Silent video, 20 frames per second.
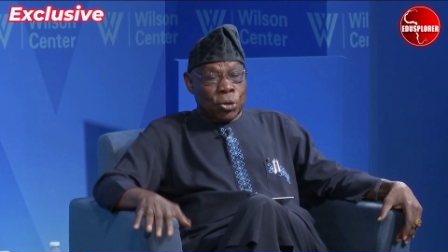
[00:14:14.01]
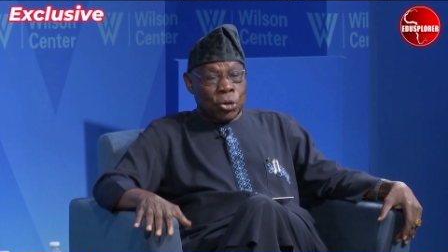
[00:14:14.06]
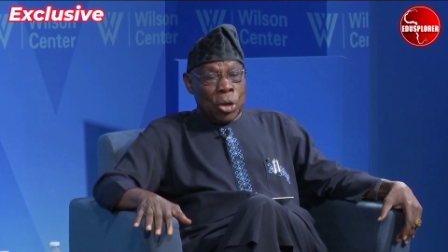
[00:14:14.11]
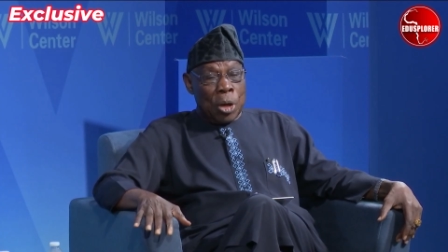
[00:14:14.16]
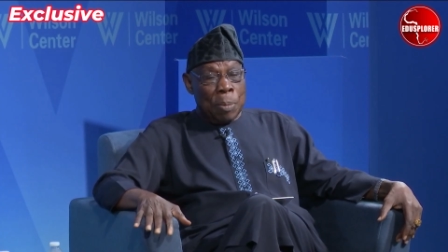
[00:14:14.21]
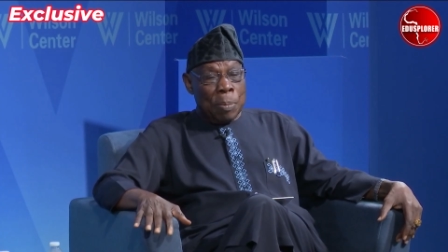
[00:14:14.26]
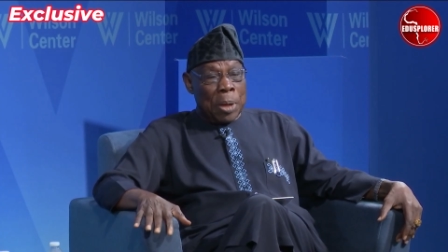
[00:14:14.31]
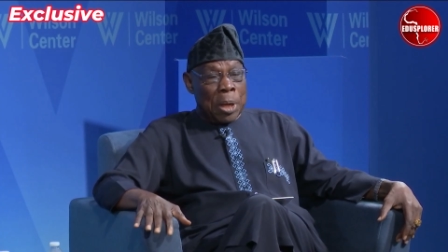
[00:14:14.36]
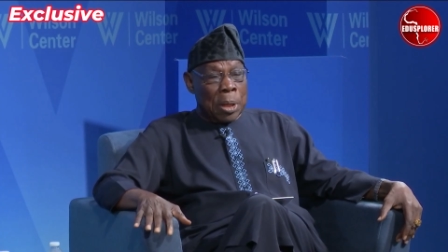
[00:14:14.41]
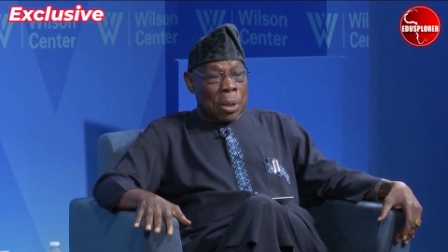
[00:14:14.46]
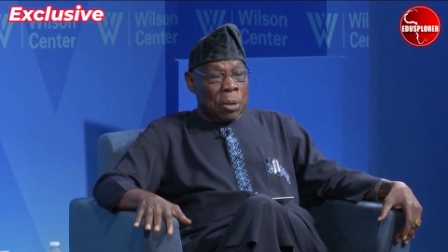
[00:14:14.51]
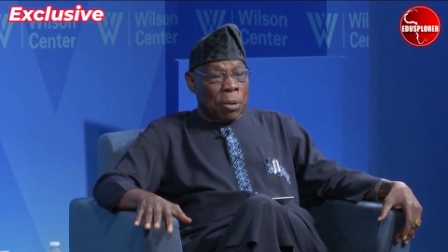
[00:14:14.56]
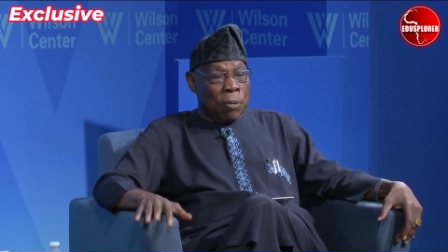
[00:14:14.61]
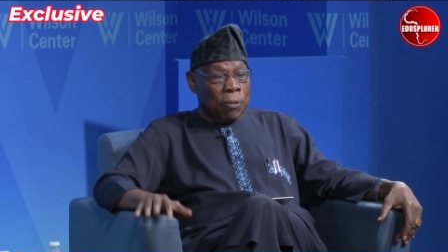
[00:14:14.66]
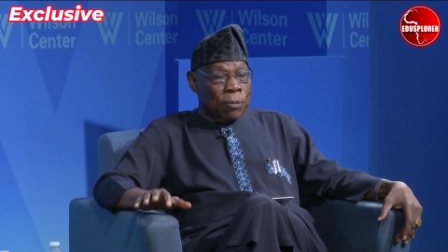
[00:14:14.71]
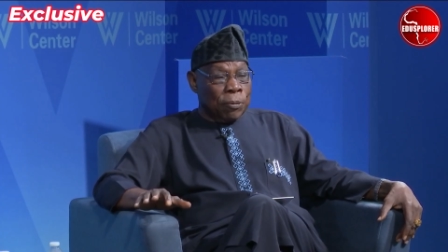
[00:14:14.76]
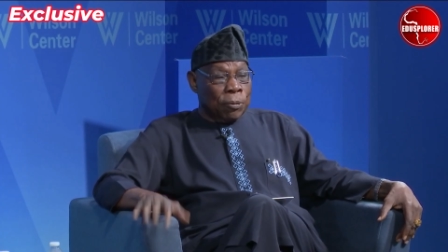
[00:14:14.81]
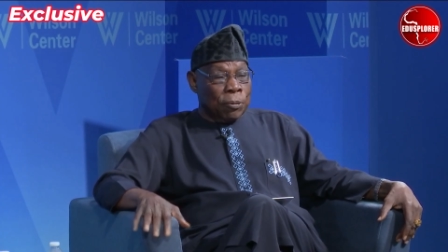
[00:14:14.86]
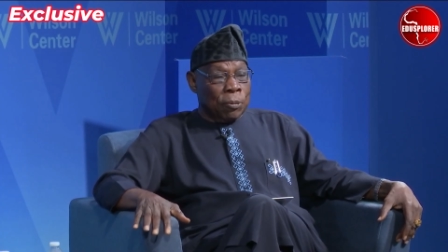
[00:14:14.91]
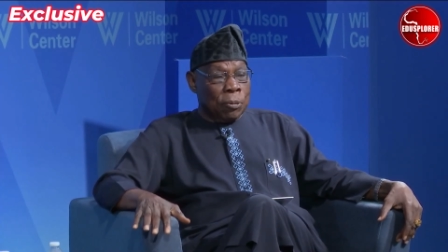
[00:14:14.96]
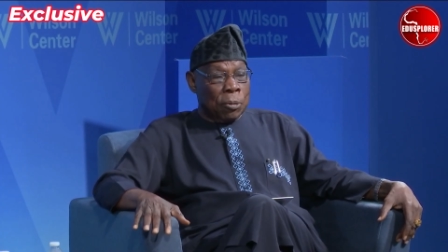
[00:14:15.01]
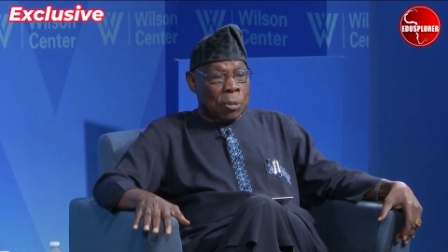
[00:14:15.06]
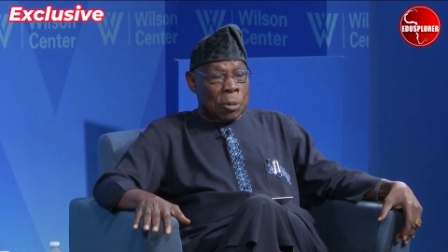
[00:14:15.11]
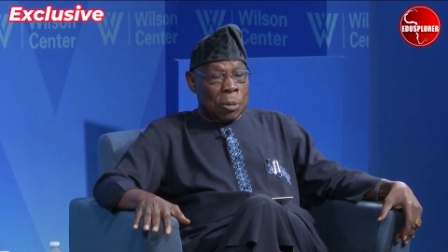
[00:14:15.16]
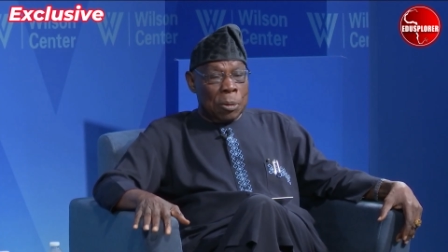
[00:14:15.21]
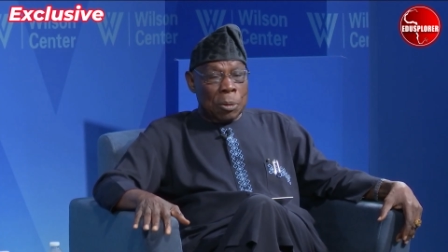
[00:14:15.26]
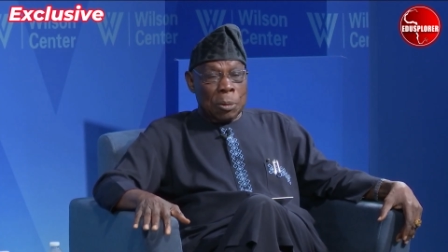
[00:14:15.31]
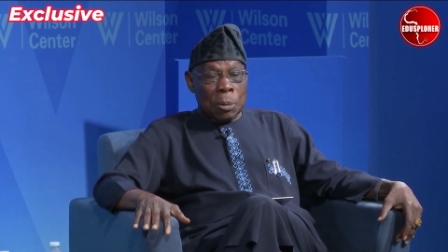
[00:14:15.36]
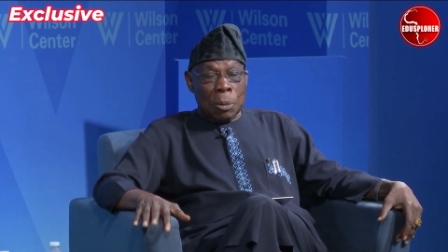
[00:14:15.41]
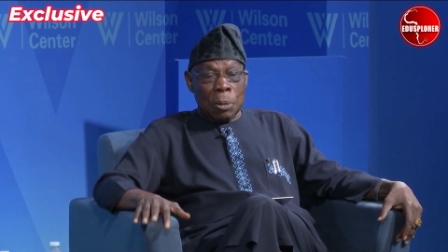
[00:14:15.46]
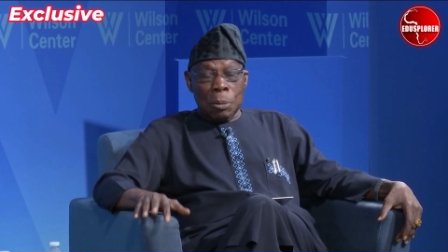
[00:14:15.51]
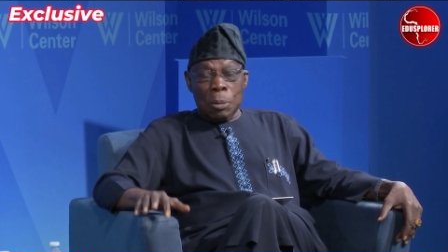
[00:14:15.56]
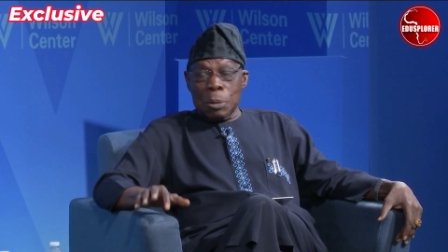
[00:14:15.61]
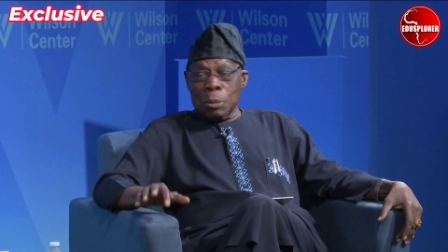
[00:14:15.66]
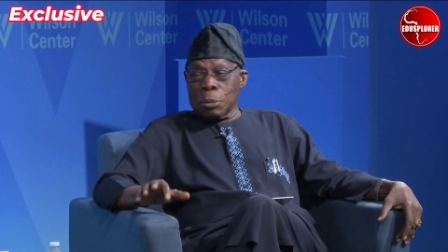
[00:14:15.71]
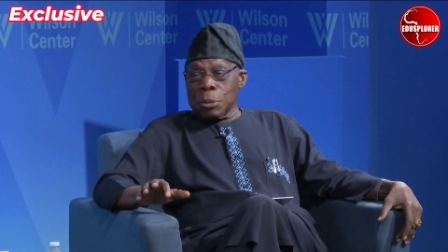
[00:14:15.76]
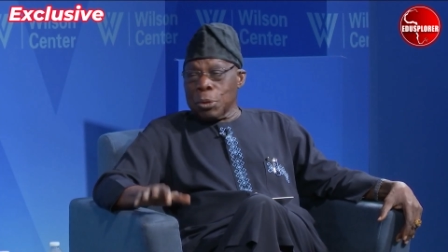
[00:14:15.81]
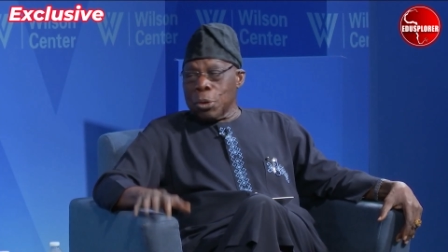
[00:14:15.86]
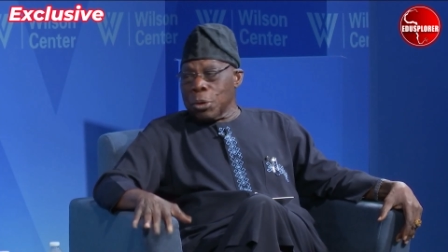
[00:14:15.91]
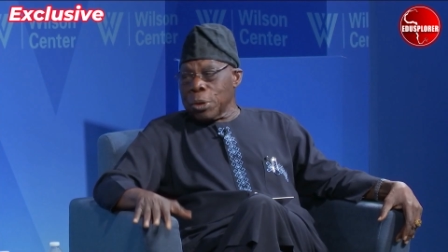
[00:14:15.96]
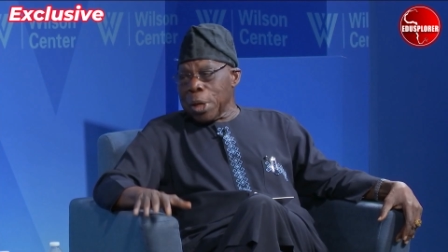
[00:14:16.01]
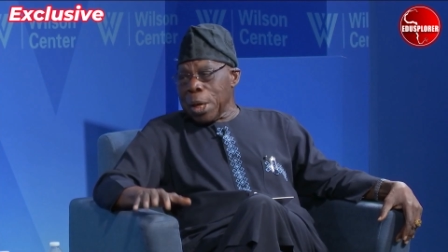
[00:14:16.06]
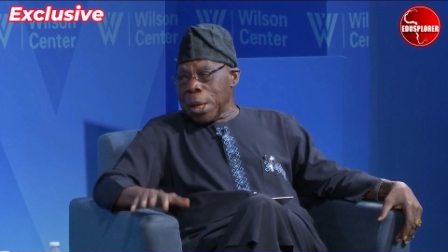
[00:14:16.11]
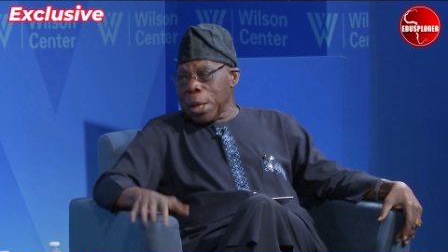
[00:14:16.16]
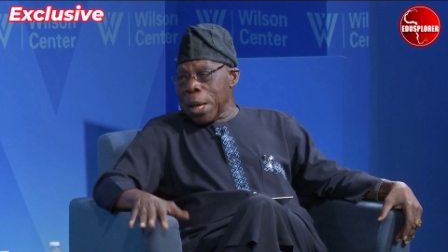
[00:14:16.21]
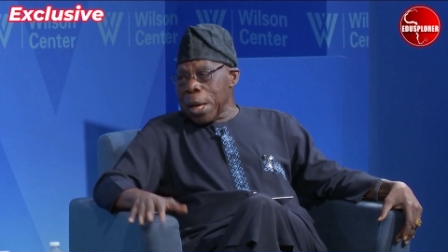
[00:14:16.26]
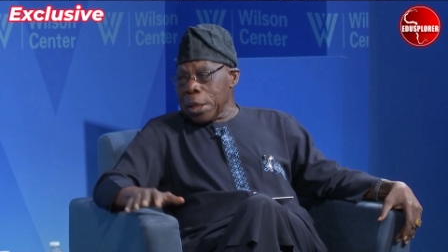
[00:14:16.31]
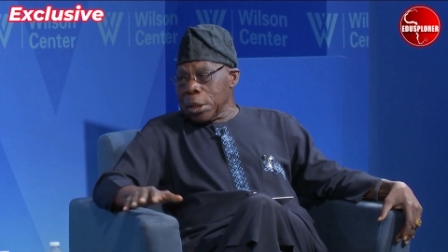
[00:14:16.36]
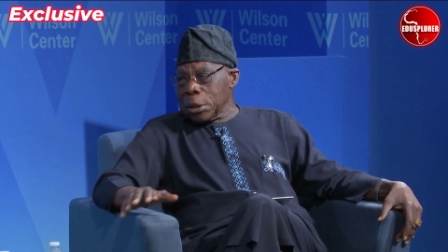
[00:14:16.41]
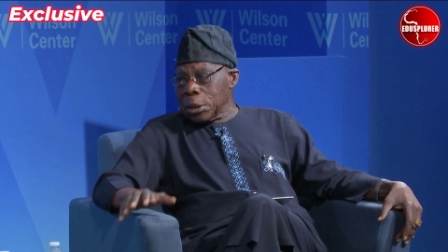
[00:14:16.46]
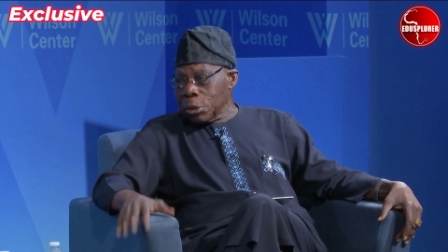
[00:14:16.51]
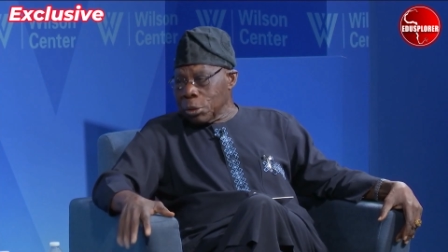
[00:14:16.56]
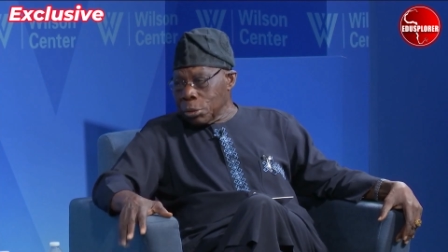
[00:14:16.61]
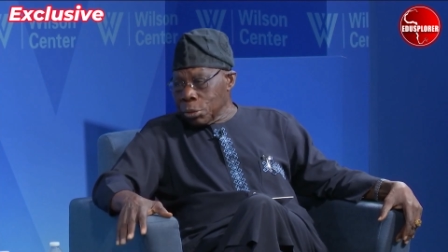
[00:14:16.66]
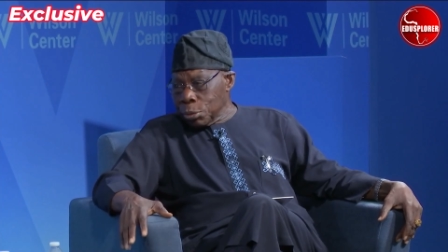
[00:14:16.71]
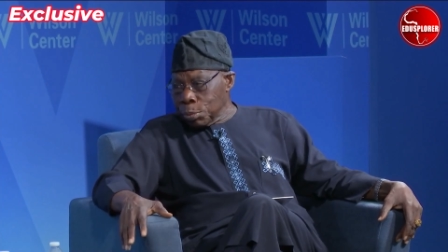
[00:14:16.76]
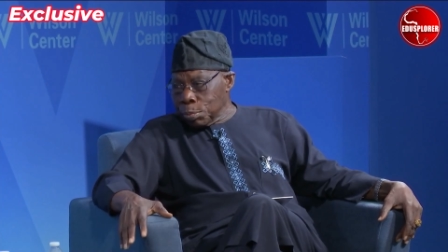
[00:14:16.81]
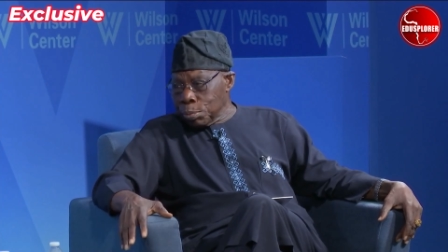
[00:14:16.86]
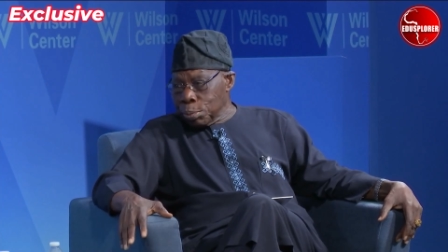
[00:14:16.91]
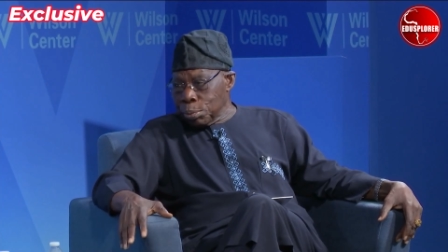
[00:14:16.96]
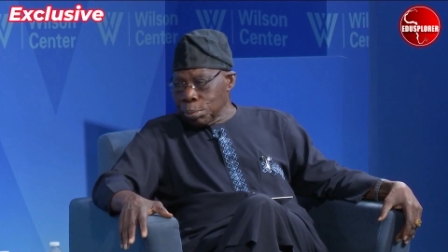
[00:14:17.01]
chairman of non-aligned group.